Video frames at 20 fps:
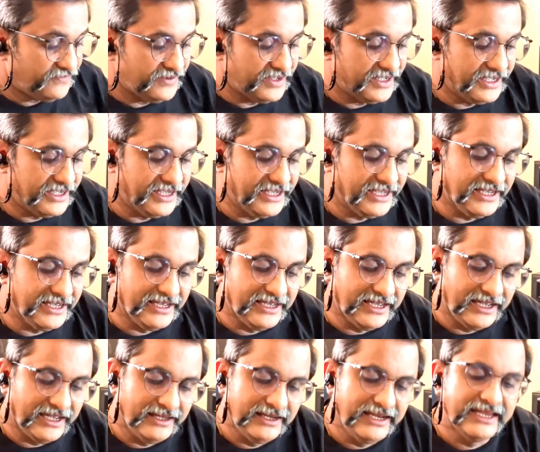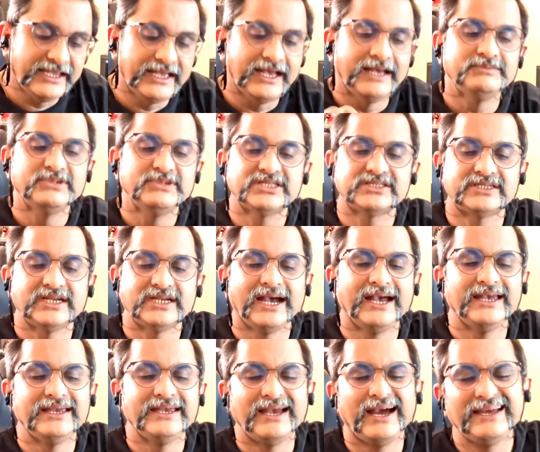I
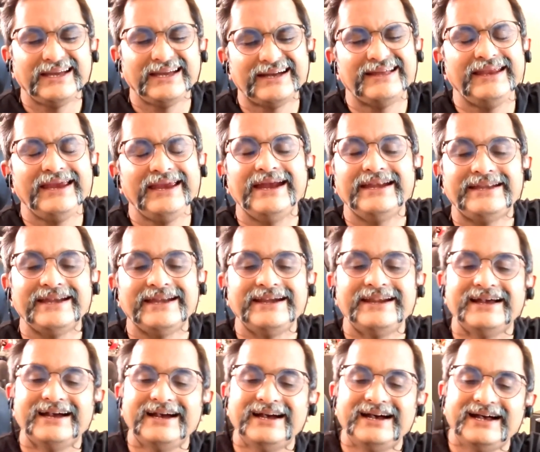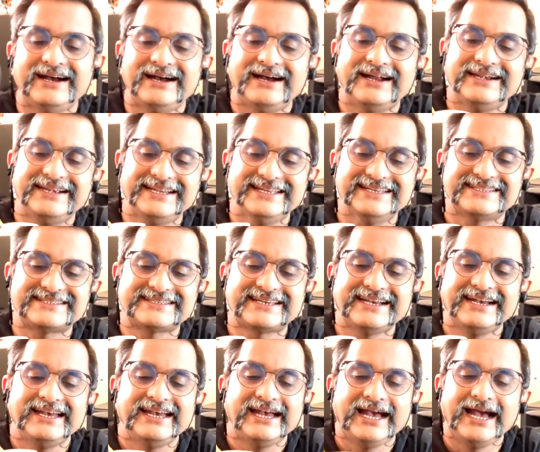created a disc.
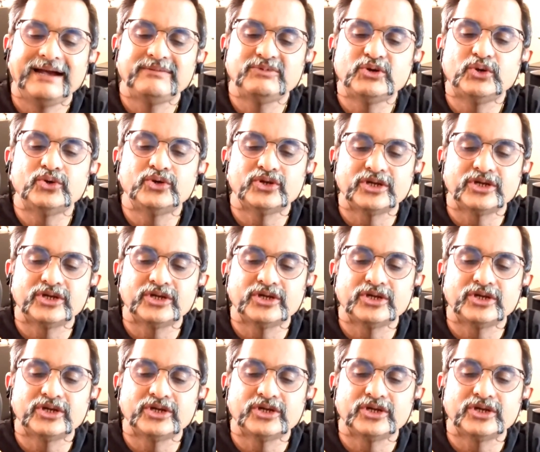I'm going to